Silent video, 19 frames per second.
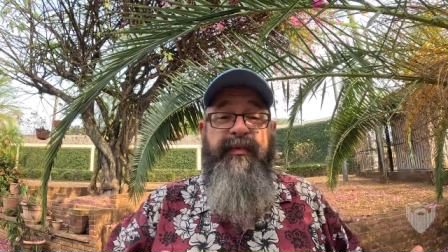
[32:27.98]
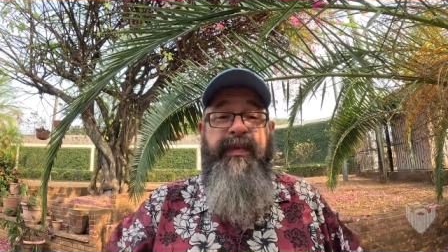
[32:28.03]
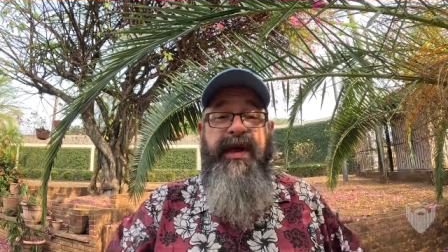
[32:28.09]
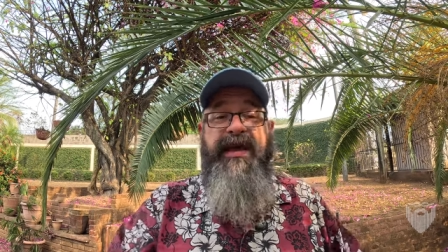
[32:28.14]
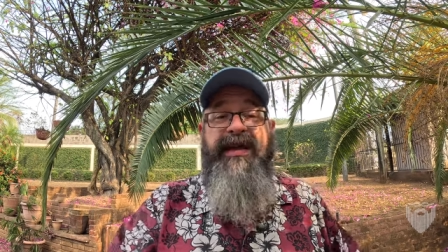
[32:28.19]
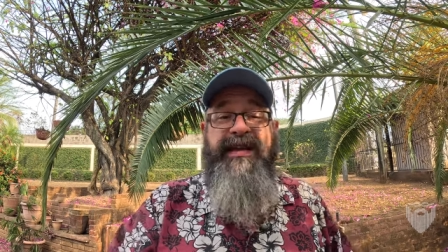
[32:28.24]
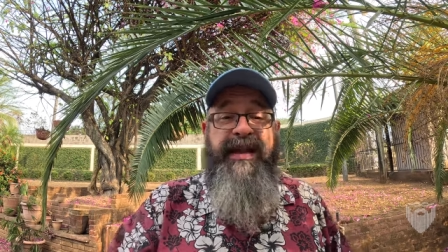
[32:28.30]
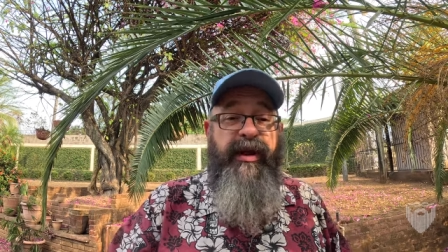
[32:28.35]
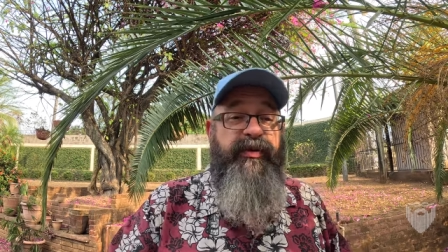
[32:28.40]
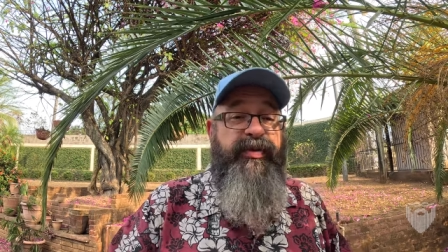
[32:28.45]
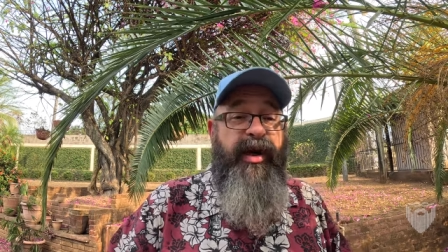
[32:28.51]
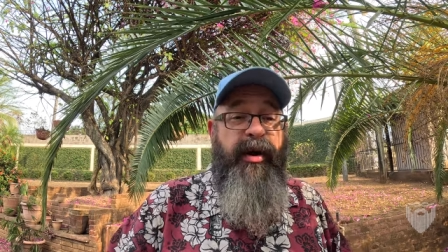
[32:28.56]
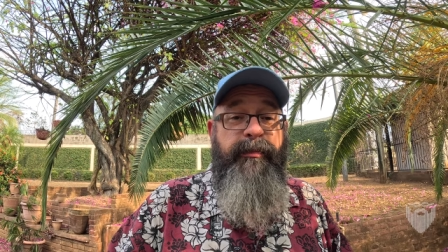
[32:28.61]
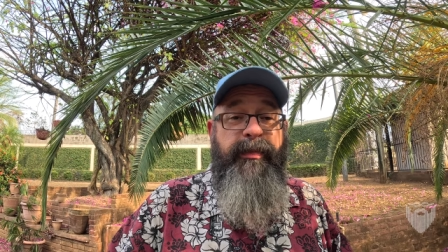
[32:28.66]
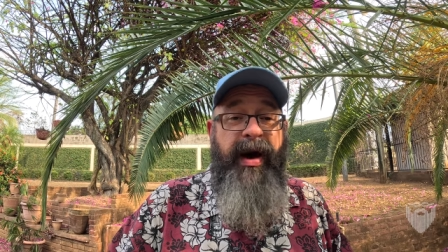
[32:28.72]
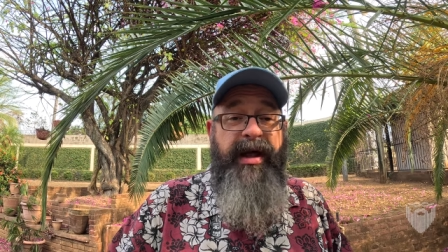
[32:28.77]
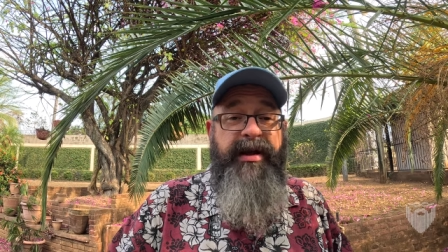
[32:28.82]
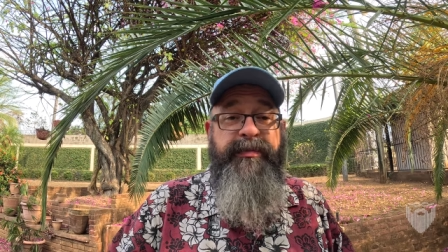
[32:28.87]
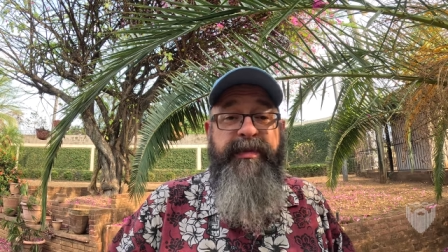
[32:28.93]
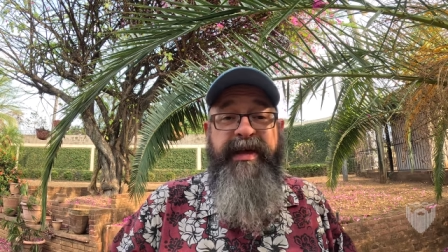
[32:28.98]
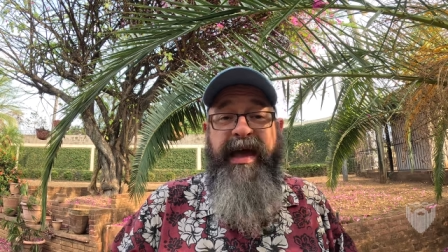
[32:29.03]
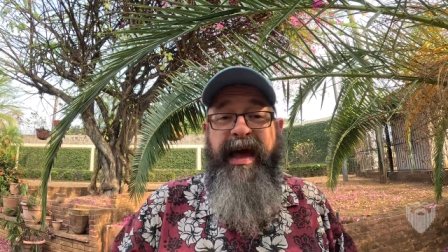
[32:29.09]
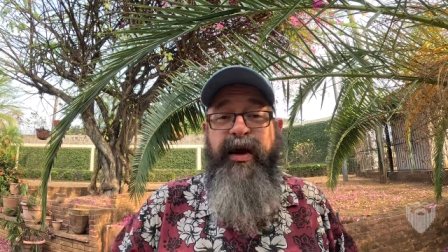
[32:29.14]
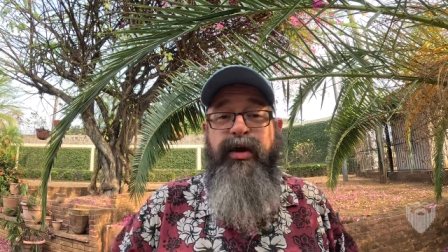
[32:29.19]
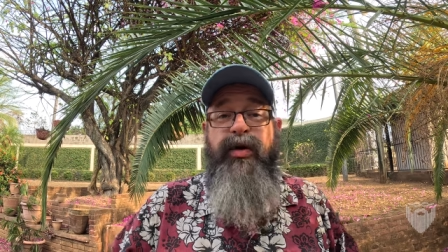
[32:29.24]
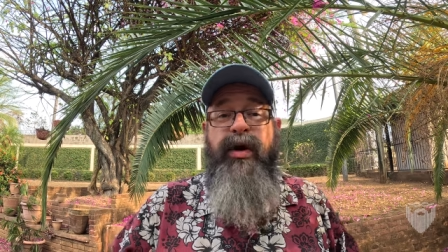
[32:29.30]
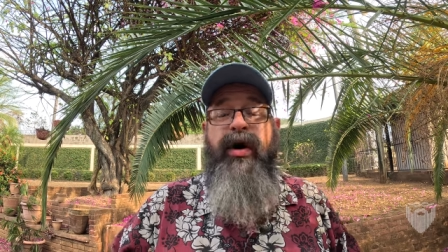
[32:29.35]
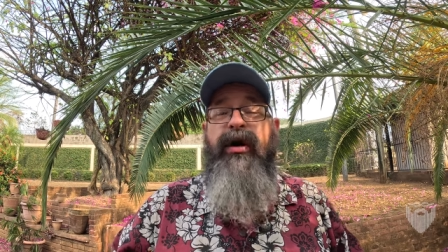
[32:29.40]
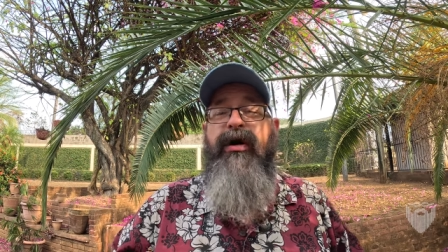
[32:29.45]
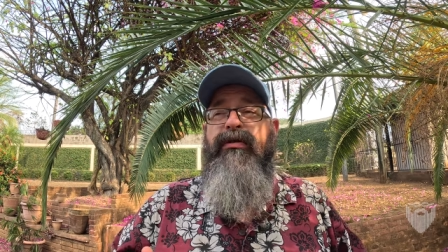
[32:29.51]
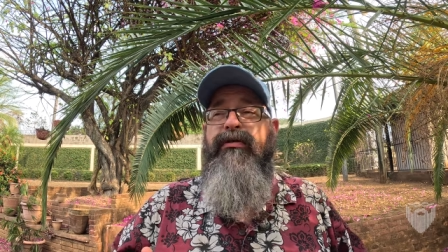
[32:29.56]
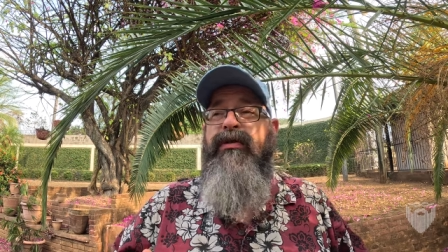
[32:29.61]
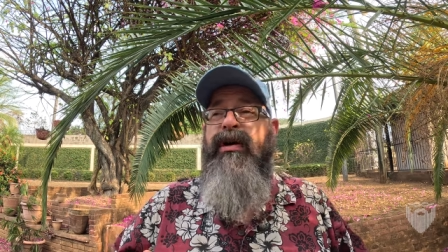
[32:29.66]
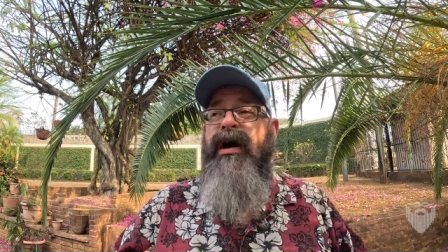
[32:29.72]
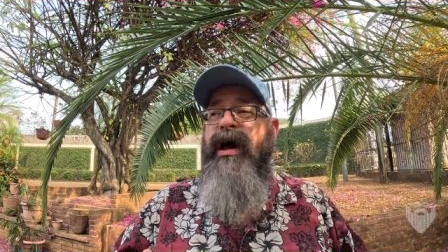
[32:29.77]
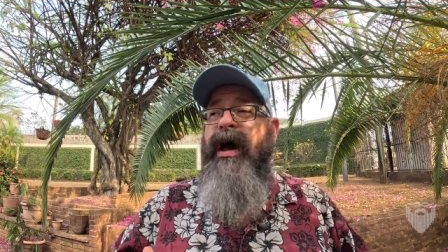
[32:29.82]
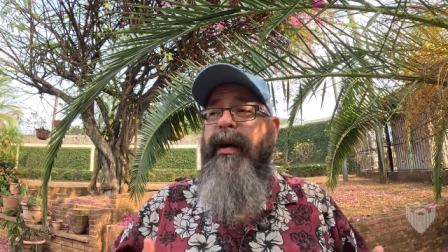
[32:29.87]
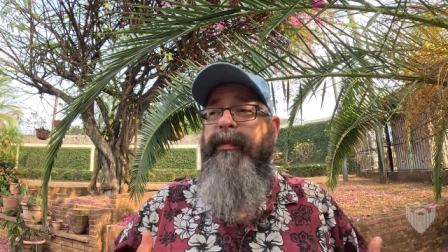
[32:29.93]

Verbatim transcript: make it down without bottoming out. Oh,